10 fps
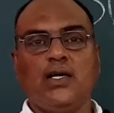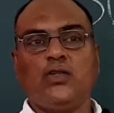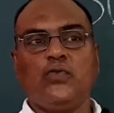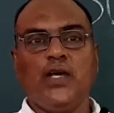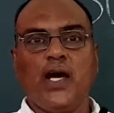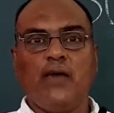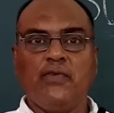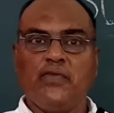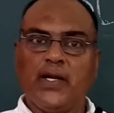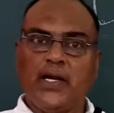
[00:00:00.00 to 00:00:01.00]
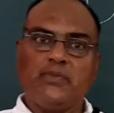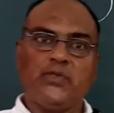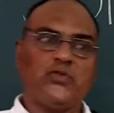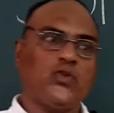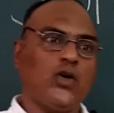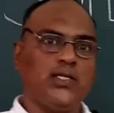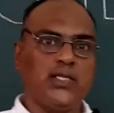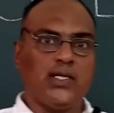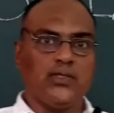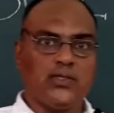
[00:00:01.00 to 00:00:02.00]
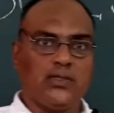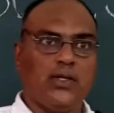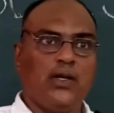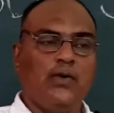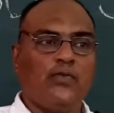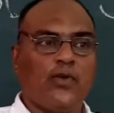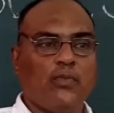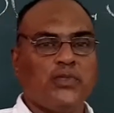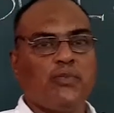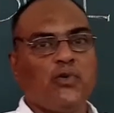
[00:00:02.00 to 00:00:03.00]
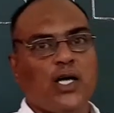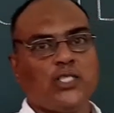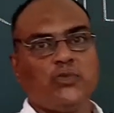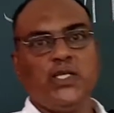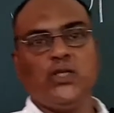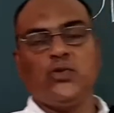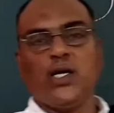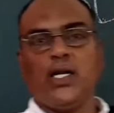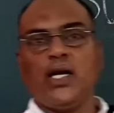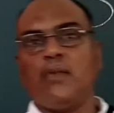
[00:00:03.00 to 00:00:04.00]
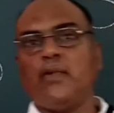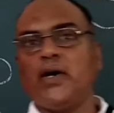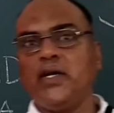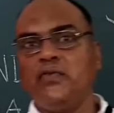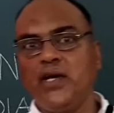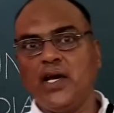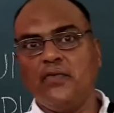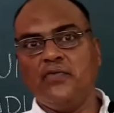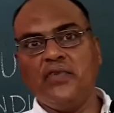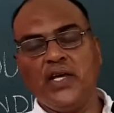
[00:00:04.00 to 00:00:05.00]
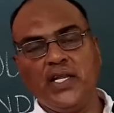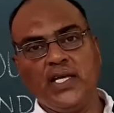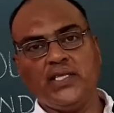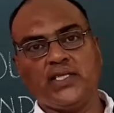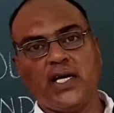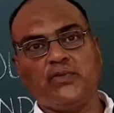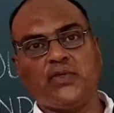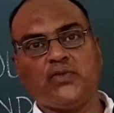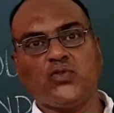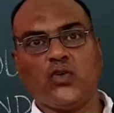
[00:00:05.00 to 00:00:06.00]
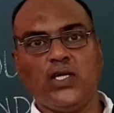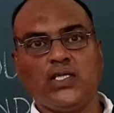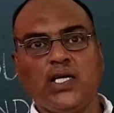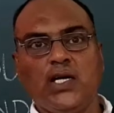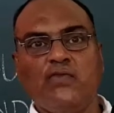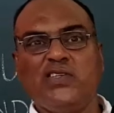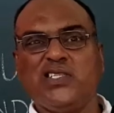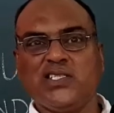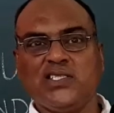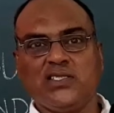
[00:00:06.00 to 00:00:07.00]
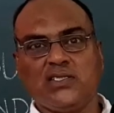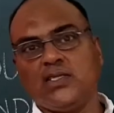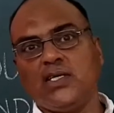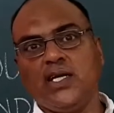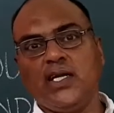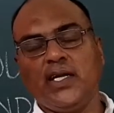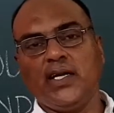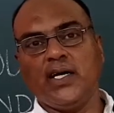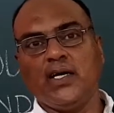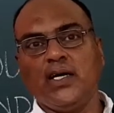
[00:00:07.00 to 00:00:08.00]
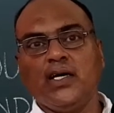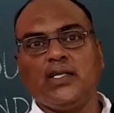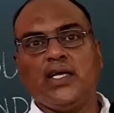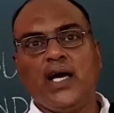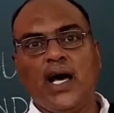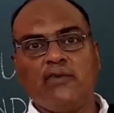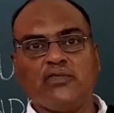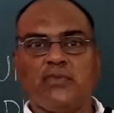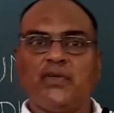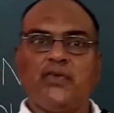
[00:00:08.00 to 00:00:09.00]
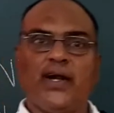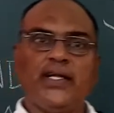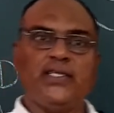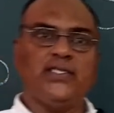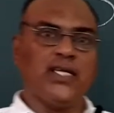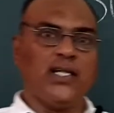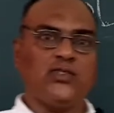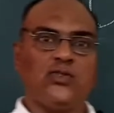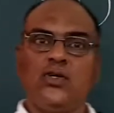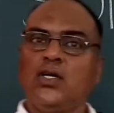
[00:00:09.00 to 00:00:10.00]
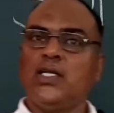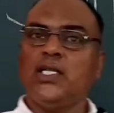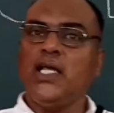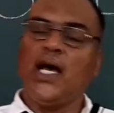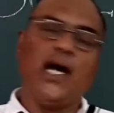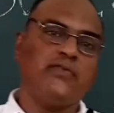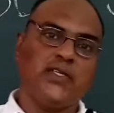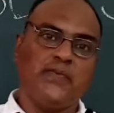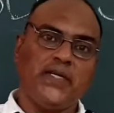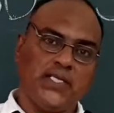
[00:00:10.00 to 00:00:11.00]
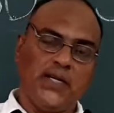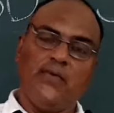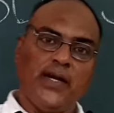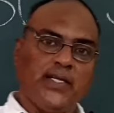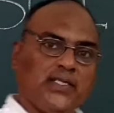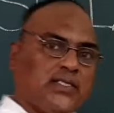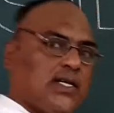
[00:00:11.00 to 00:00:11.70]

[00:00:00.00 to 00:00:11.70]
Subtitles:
We have different types of soils also. From Jammu Kashmir to Kanyakumari, we have various types of soils which exist in India. They have some advantages also, they have some disadvantages